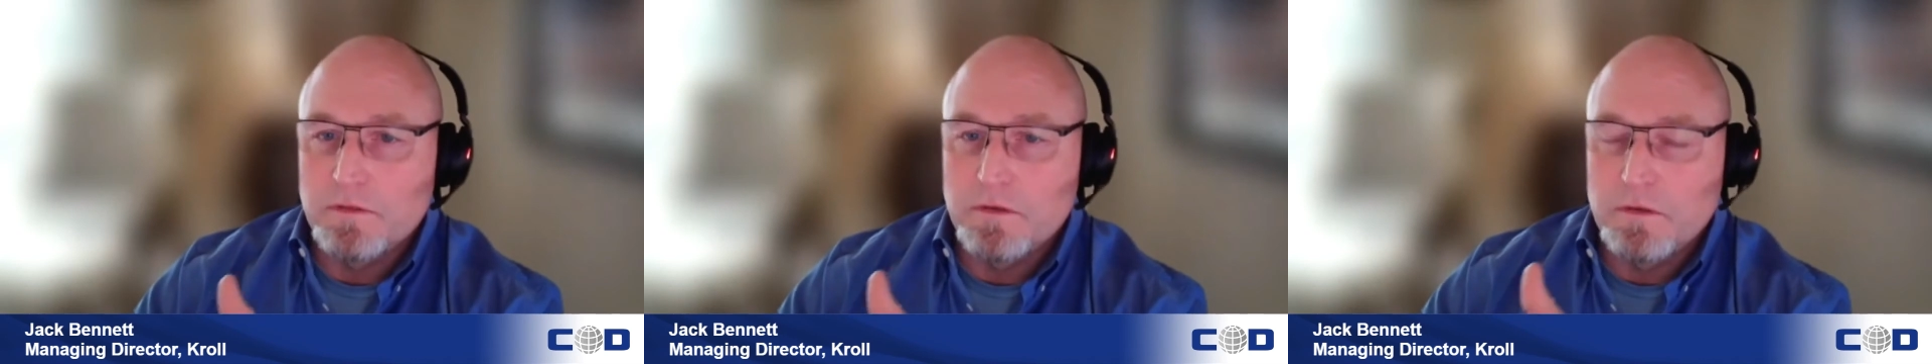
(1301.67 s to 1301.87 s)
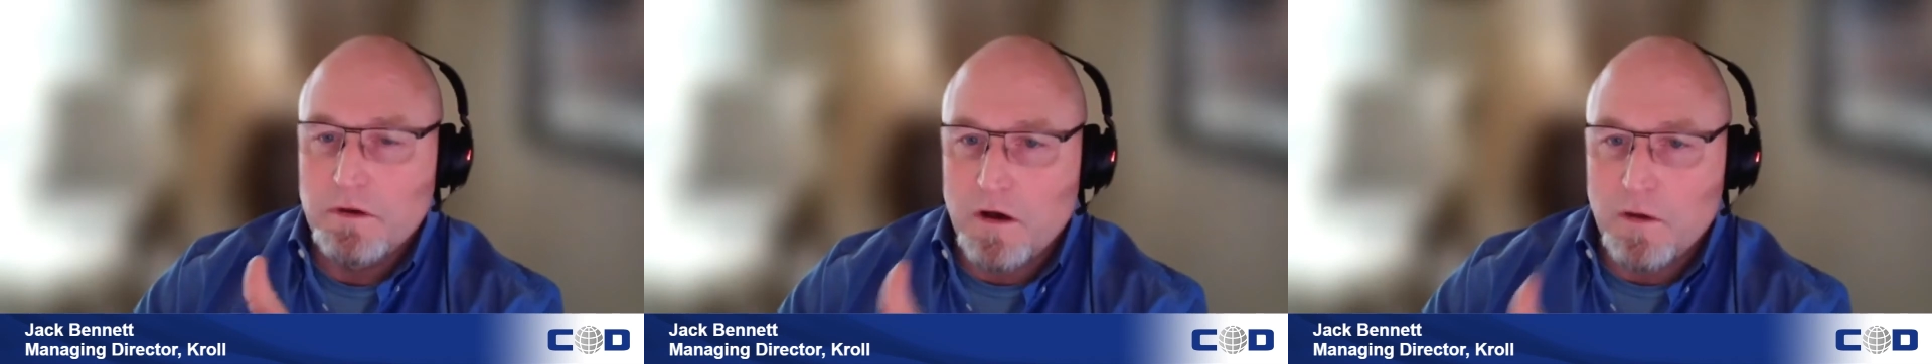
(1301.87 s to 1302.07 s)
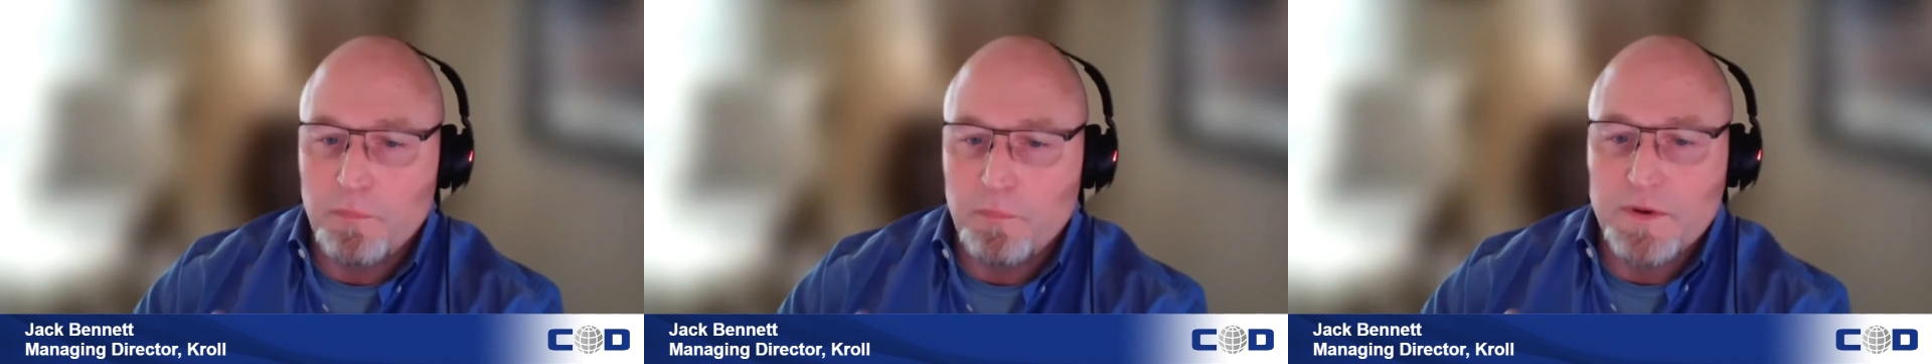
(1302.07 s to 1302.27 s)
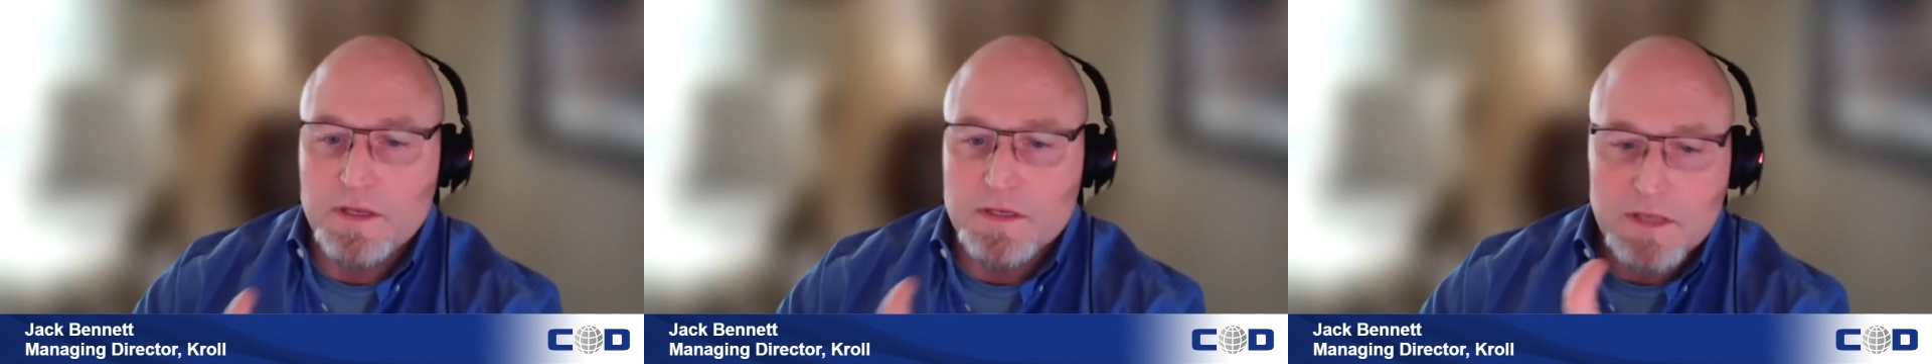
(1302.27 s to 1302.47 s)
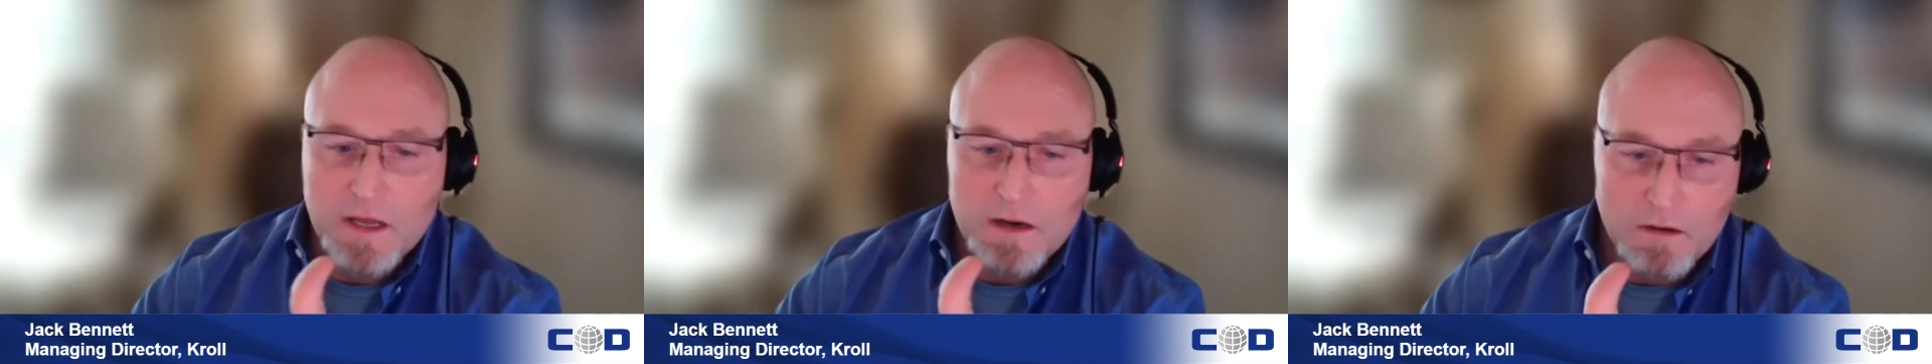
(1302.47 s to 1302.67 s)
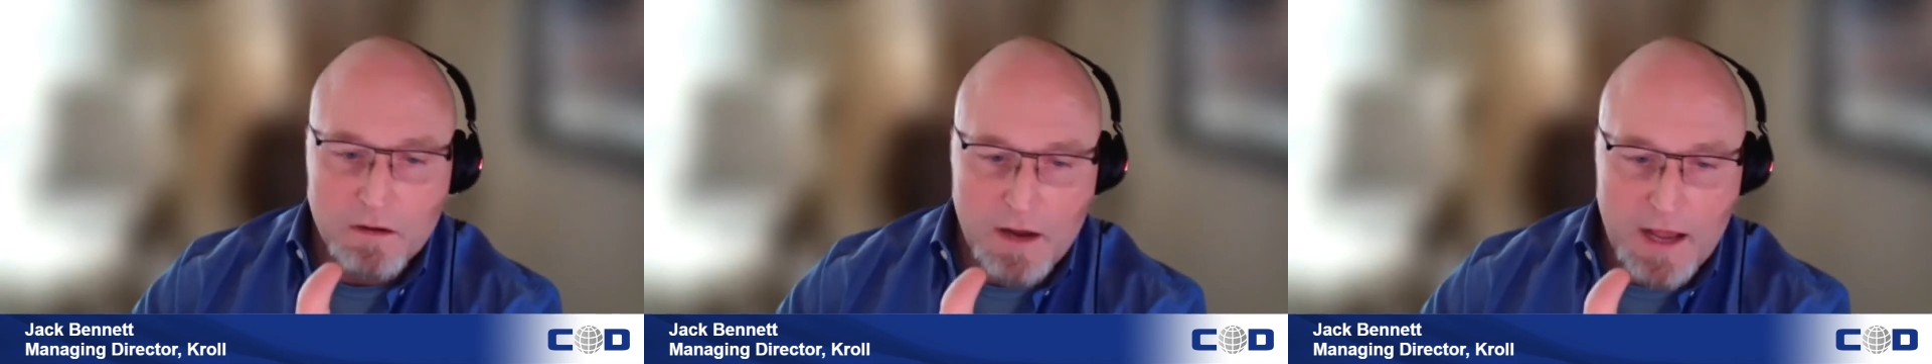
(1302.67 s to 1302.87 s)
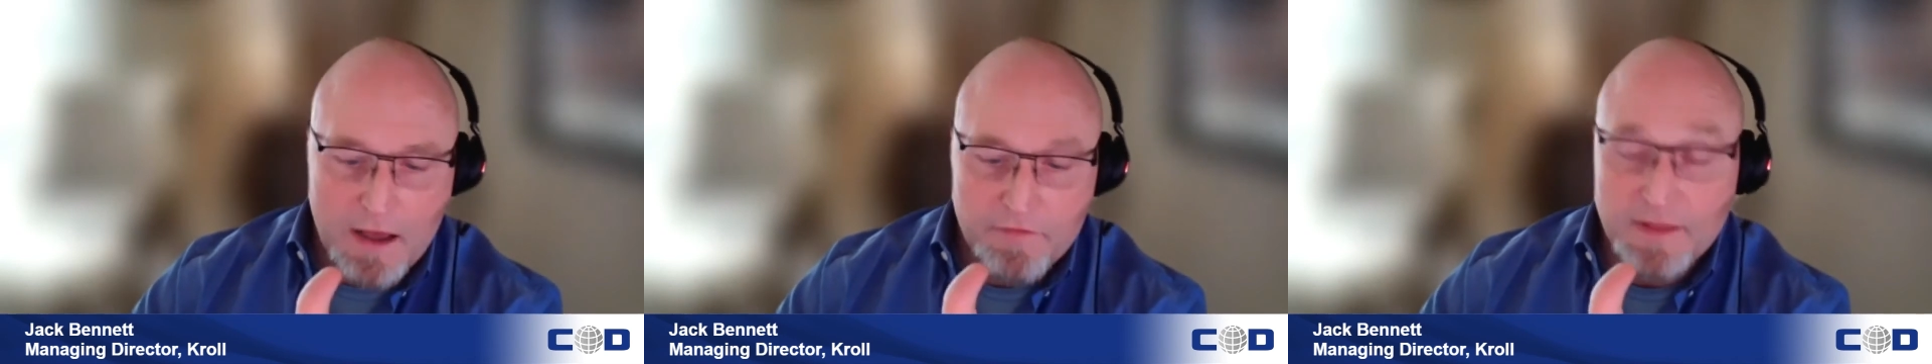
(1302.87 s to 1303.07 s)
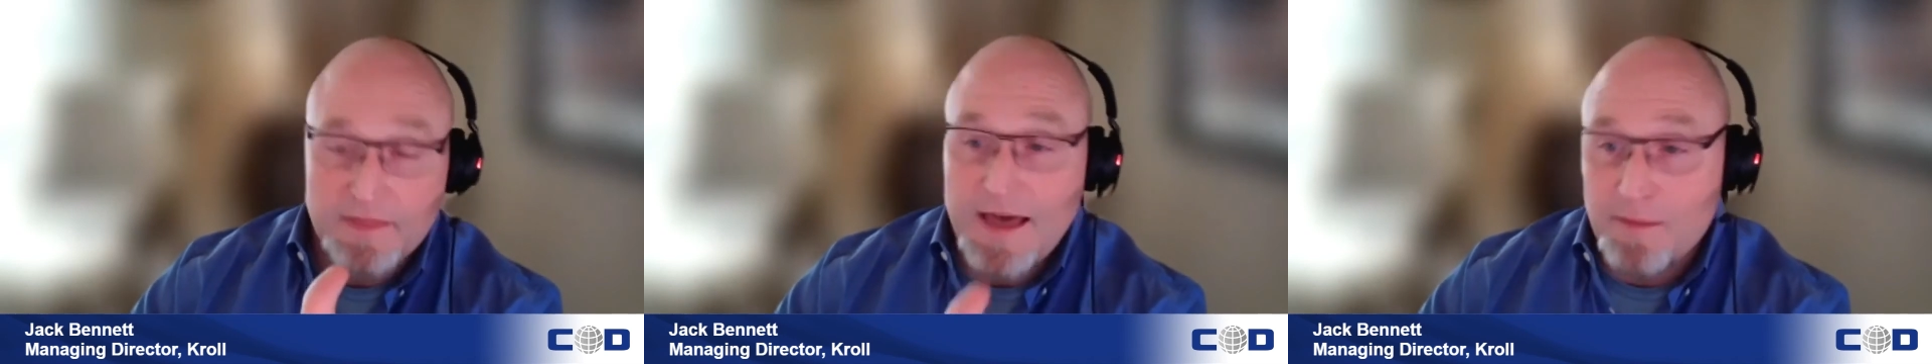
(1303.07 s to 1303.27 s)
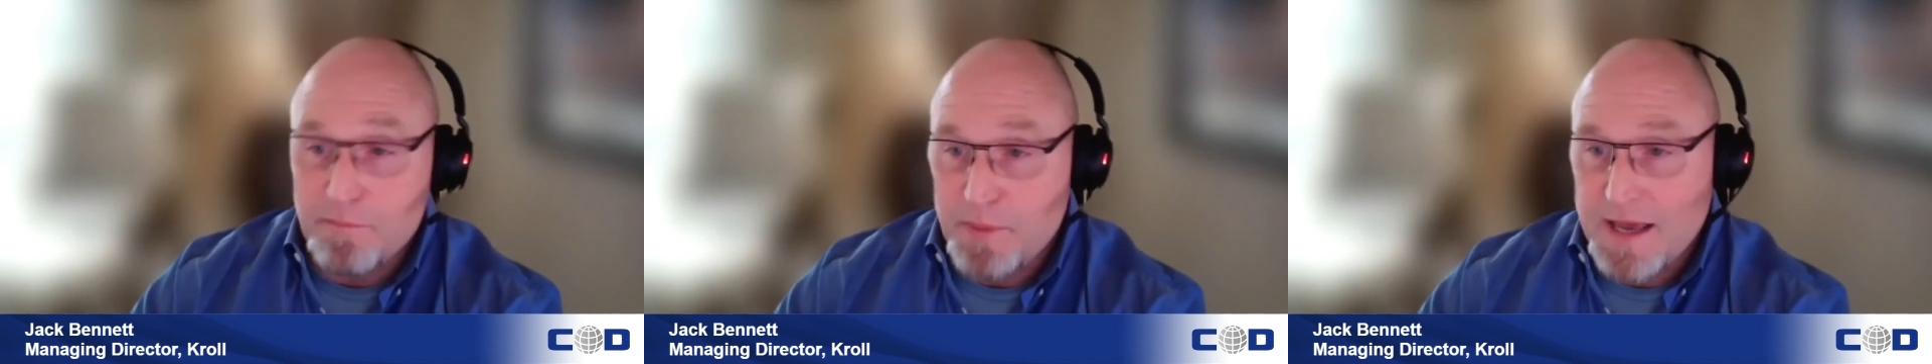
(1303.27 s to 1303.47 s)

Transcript: companies that are having that